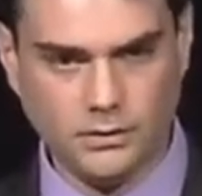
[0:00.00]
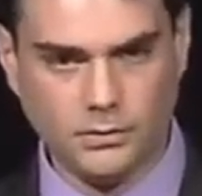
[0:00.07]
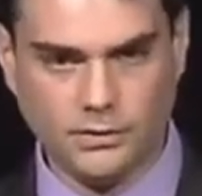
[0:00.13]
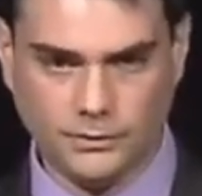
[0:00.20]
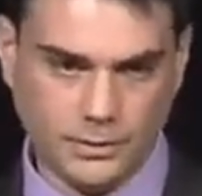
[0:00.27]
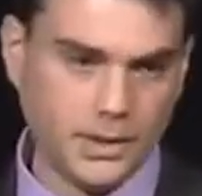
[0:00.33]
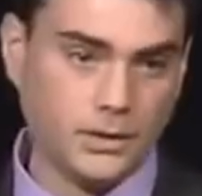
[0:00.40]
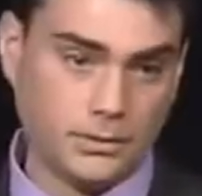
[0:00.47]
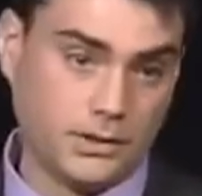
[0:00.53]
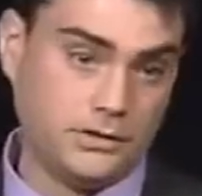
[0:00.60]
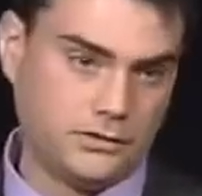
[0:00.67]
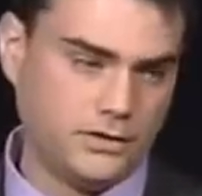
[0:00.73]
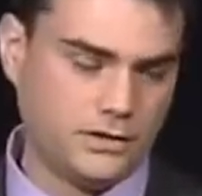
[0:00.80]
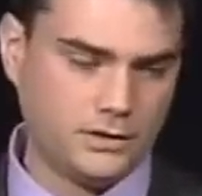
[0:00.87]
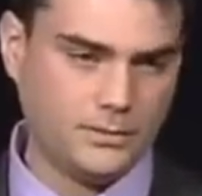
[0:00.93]
Well, the real
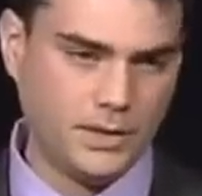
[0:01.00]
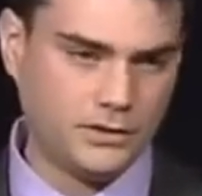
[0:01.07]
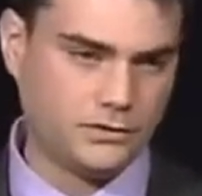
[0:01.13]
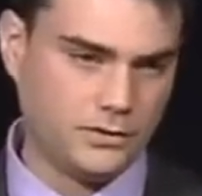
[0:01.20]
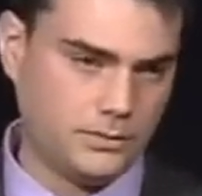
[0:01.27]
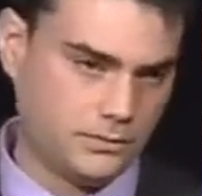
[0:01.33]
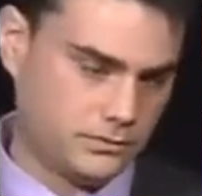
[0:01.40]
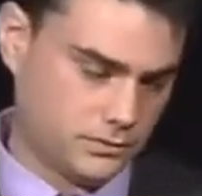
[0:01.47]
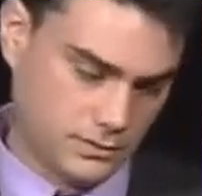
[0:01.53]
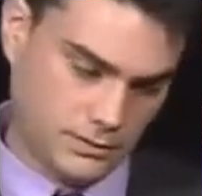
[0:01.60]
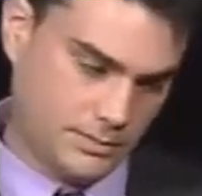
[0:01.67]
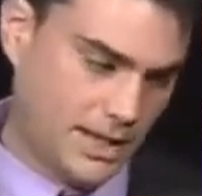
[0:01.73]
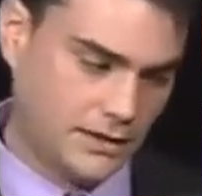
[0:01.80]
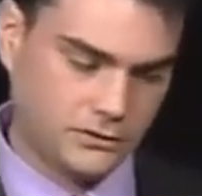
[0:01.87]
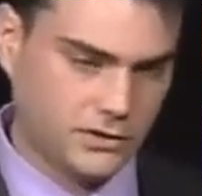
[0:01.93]
reason the Muslims, the
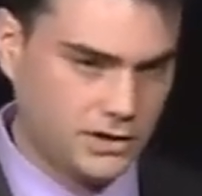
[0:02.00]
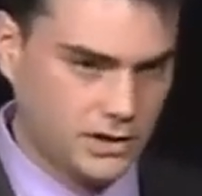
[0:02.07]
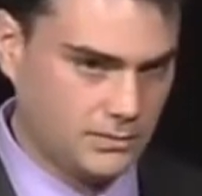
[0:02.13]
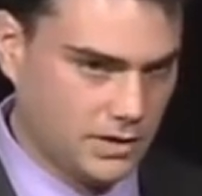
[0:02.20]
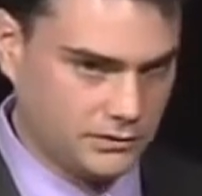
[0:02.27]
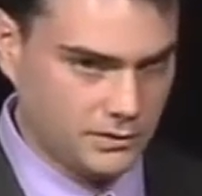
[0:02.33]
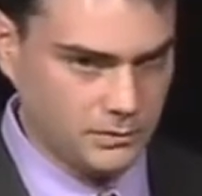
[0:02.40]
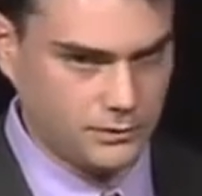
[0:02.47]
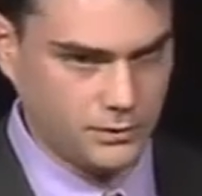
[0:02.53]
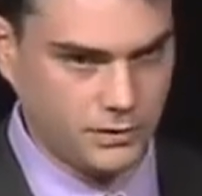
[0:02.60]
Palestinian Muslims,